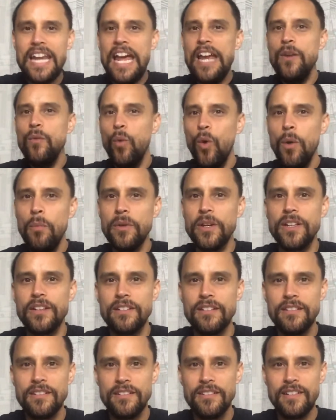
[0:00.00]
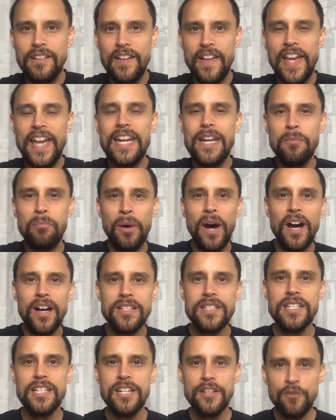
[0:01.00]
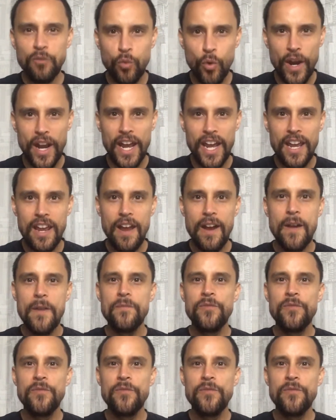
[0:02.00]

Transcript: and woman in a positive way,